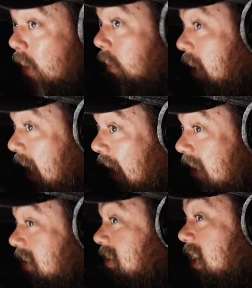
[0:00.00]
point
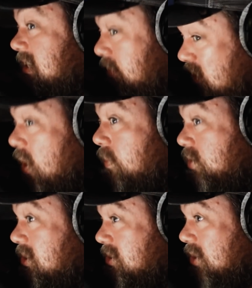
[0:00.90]
being is it's not a
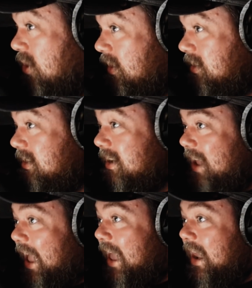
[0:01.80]
subscription service
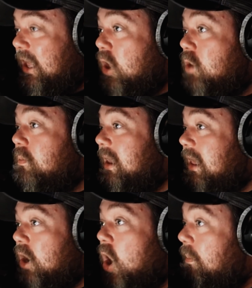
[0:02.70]
and it could
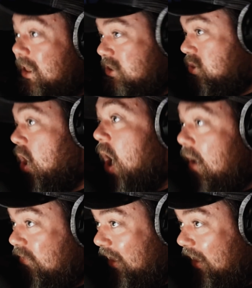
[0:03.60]
be an all bets are
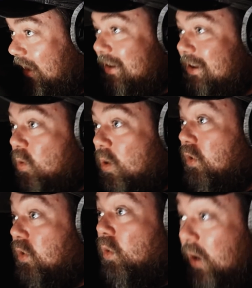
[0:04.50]
off thing where if
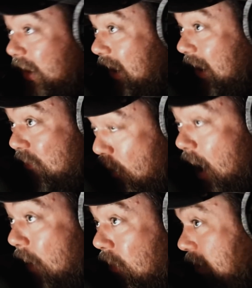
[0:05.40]
you really have a
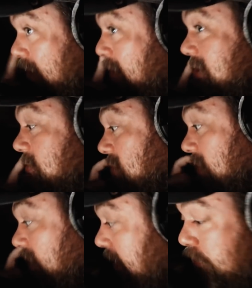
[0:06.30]
problem and you're in some
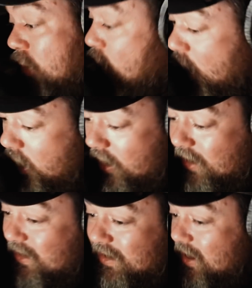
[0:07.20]
sort of like porn
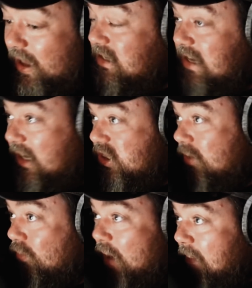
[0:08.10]

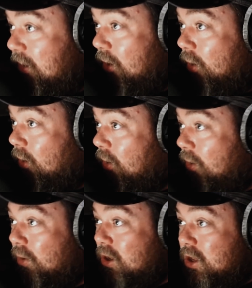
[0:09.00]
addiction rabbit
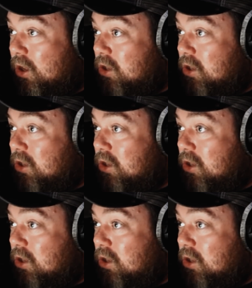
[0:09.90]
hole, you